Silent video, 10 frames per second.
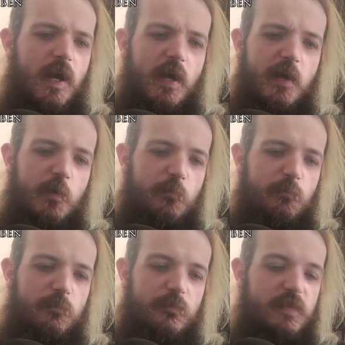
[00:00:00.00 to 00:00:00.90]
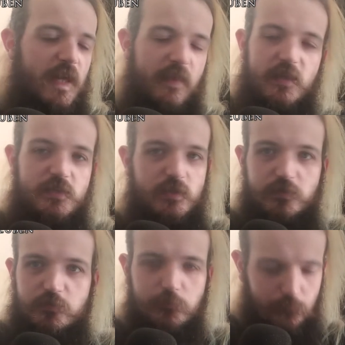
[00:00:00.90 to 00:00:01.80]
um, yeah, that's
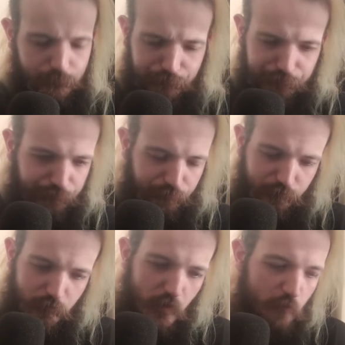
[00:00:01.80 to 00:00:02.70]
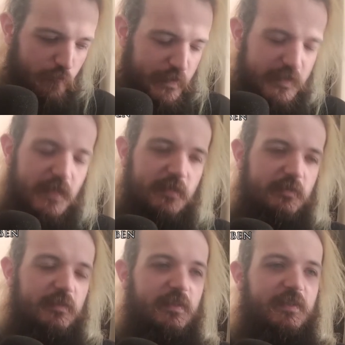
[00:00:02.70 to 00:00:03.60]
just
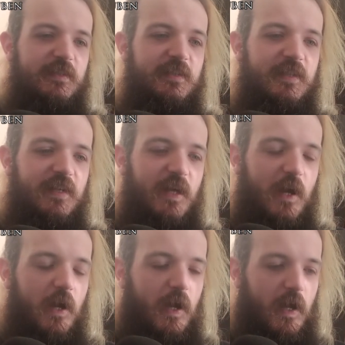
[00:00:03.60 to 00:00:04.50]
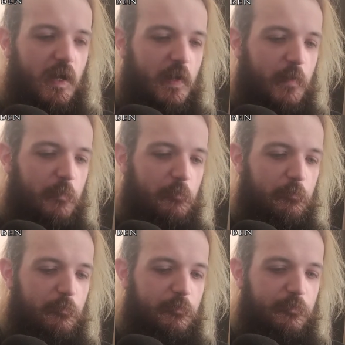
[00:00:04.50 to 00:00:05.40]
ridiculously um,